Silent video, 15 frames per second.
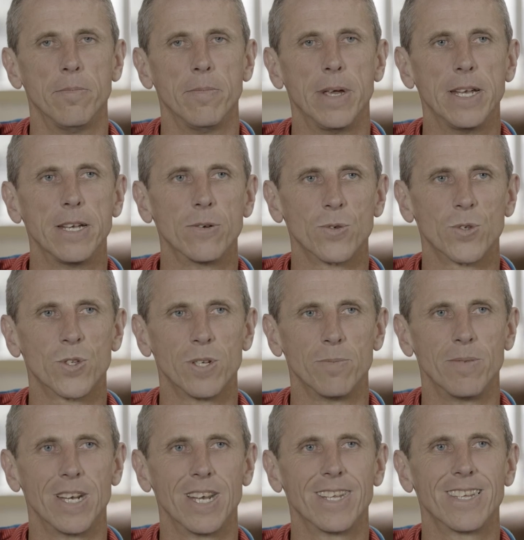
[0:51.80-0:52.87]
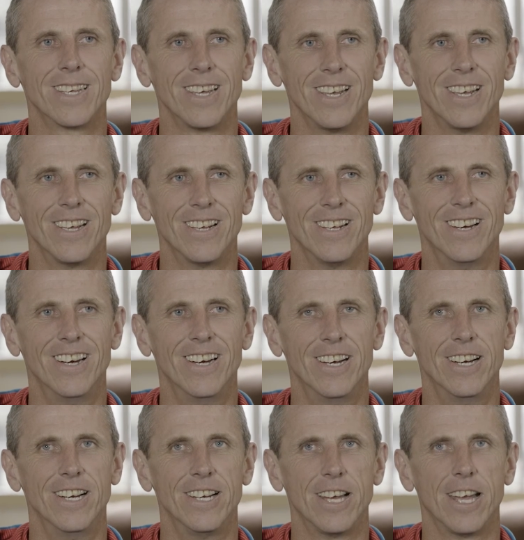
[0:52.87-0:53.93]
mental stability
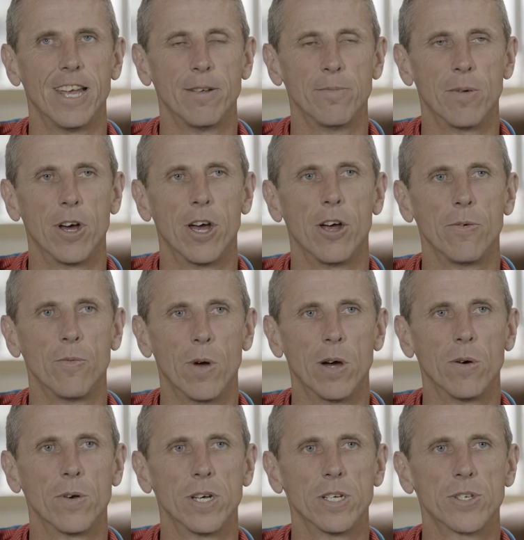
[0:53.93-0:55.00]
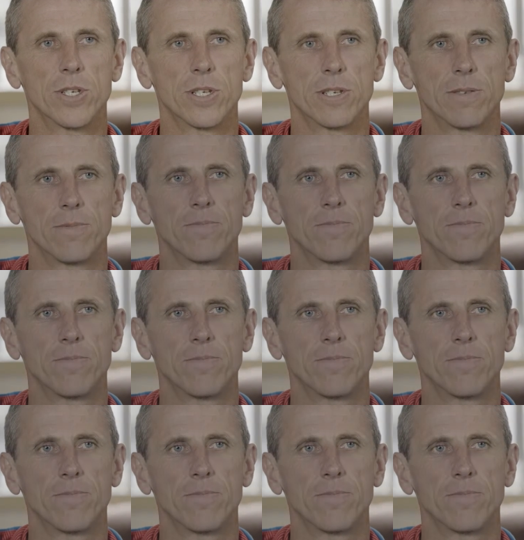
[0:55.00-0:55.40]
and my own wellness.